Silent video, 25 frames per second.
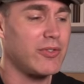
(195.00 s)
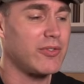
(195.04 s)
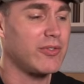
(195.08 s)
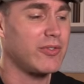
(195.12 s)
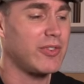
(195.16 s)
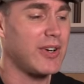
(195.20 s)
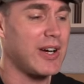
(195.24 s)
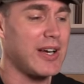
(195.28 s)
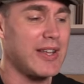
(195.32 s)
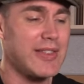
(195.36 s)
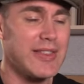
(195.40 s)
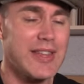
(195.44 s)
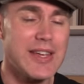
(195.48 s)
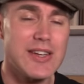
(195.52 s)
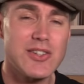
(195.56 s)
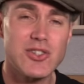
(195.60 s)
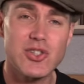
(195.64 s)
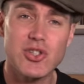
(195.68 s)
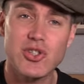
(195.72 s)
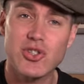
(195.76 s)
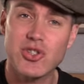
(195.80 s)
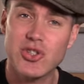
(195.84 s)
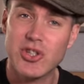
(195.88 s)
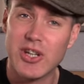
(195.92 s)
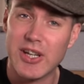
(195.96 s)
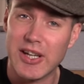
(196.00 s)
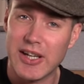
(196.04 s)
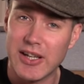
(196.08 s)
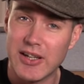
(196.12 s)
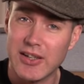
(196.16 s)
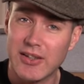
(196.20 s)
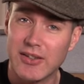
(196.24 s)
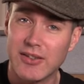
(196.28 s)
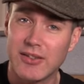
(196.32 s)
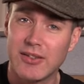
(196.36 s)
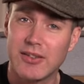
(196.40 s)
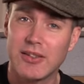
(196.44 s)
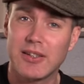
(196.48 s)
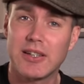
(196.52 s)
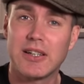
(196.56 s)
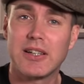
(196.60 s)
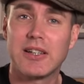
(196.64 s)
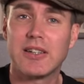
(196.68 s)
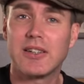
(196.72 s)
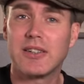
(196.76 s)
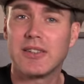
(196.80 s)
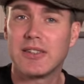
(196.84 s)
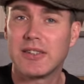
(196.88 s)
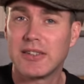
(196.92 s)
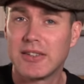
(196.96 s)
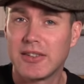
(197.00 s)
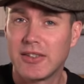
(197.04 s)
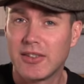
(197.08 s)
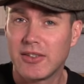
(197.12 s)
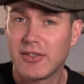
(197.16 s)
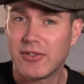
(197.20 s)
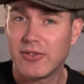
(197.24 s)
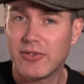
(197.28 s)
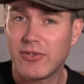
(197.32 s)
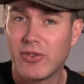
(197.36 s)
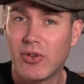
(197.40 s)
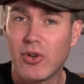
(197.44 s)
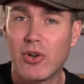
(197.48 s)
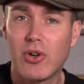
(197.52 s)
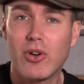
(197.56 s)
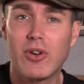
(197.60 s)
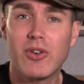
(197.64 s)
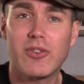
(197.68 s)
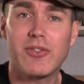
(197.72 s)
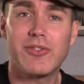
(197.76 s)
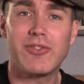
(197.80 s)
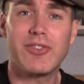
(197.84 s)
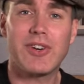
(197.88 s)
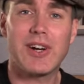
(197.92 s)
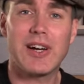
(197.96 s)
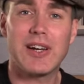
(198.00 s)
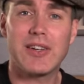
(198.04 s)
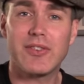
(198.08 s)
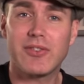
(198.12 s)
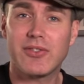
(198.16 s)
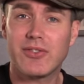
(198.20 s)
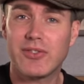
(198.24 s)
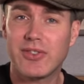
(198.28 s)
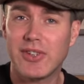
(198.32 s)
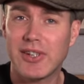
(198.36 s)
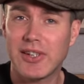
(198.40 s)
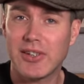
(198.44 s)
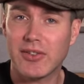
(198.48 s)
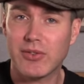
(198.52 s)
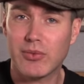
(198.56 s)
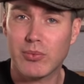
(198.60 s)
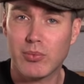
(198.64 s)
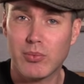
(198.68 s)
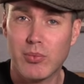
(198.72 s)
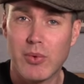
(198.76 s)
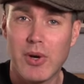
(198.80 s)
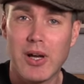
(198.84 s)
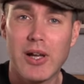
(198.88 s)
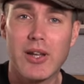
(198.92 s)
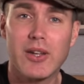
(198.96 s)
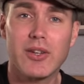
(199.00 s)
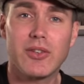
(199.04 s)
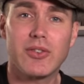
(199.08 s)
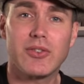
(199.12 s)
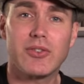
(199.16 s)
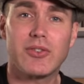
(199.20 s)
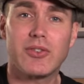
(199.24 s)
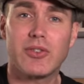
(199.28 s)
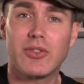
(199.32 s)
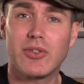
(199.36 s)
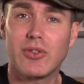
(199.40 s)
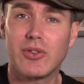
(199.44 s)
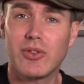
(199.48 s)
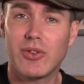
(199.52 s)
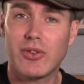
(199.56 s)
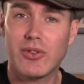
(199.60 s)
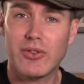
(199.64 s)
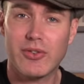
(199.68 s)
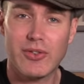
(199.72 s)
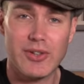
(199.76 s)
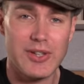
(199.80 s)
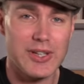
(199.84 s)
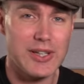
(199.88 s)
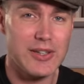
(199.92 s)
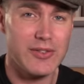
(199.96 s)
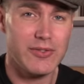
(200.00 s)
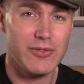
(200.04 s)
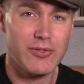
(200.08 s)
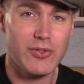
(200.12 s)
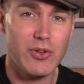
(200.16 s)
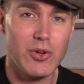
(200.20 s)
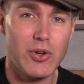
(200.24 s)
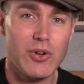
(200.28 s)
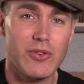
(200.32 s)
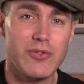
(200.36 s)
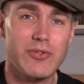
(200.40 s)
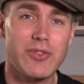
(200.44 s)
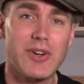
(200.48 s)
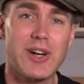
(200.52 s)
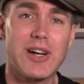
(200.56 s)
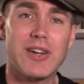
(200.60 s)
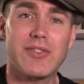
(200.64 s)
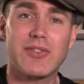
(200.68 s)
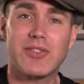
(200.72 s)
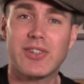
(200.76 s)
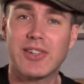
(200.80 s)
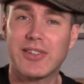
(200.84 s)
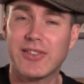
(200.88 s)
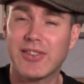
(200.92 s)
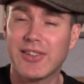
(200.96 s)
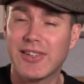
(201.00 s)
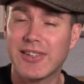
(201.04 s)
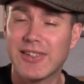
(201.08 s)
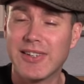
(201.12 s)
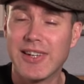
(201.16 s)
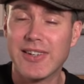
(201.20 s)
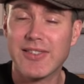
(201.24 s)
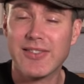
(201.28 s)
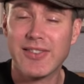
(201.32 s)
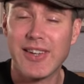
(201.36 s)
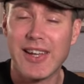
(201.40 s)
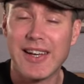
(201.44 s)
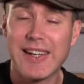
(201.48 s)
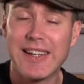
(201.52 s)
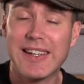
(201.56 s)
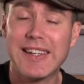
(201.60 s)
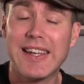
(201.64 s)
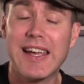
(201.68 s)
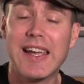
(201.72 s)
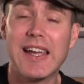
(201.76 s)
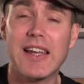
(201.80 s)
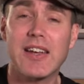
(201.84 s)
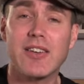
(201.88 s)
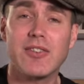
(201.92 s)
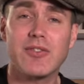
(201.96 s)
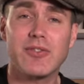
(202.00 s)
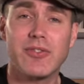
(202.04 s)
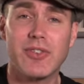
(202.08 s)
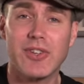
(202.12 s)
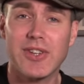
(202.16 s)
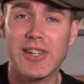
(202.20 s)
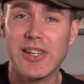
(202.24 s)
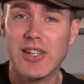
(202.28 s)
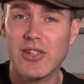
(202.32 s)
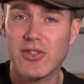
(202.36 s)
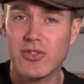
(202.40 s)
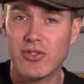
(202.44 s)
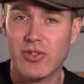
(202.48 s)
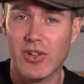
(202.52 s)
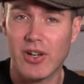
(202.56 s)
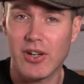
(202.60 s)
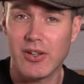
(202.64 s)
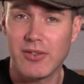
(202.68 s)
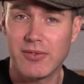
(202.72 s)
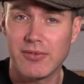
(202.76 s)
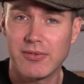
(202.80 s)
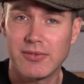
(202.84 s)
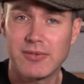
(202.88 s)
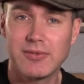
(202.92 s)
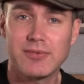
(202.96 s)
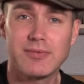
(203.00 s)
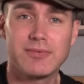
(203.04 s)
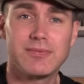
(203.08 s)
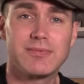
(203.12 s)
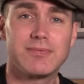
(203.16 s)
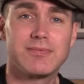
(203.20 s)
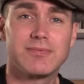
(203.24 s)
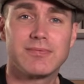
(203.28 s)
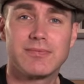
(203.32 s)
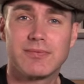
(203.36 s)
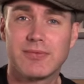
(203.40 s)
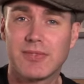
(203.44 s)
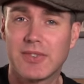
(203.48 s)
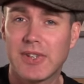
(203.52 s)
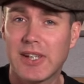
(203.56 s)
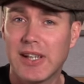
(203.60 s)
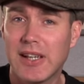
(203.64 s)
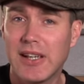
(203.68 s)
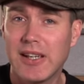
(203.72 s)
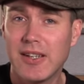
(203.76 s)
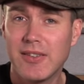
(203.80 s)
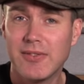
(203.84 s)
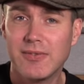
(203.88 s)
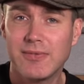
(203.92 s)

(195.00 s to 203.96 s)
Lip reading: 5, and then to G, 4, 5, 6, 1, 2, 3, 4, 5, 6, and it does that again for the intro. Okay,